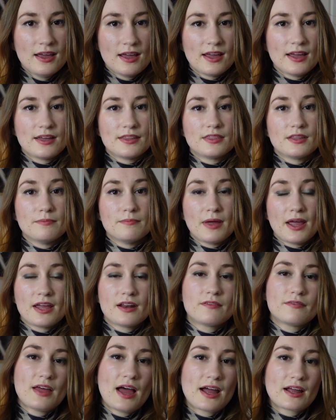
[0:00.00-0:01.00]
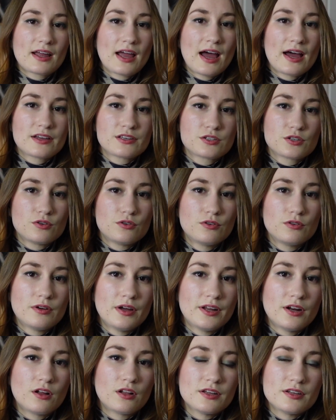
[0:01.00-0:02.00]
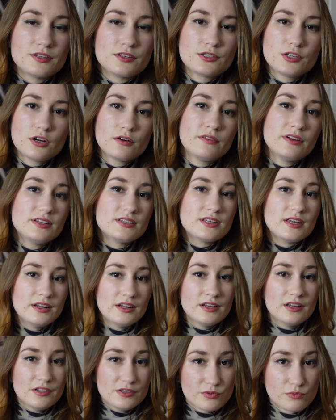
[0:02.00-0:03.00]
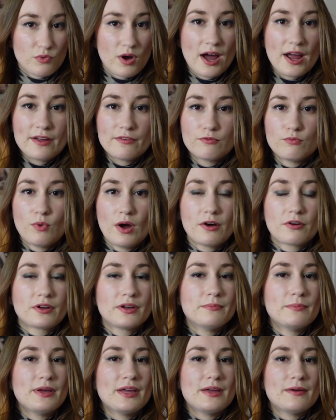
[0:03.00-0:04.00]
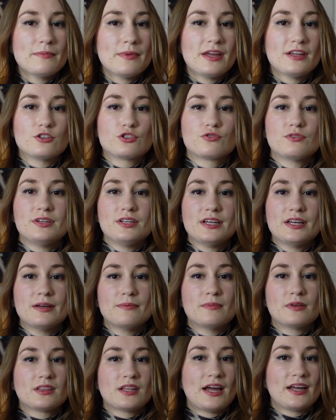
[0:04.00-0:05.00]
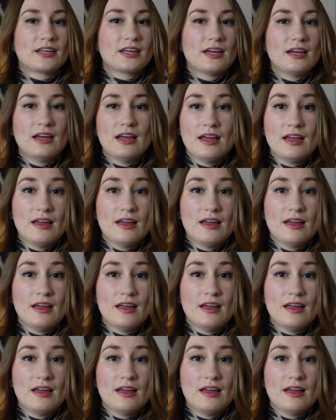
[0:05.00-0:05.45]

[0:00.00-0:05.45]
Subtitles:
And the man of that castle and all his servants and his wife welcome him and treat him like